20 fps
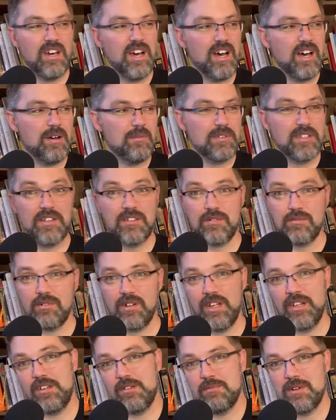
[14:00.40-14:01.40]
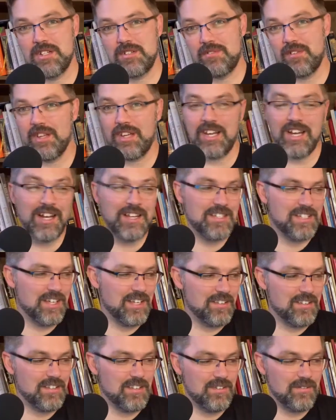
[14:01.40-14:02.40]
It doesn't really do much for the
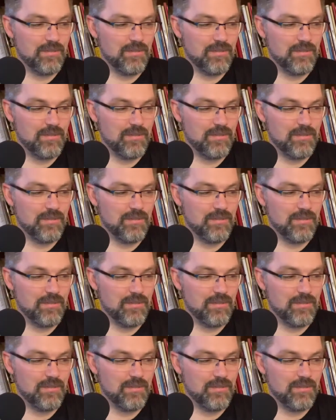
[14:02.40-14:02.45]
content,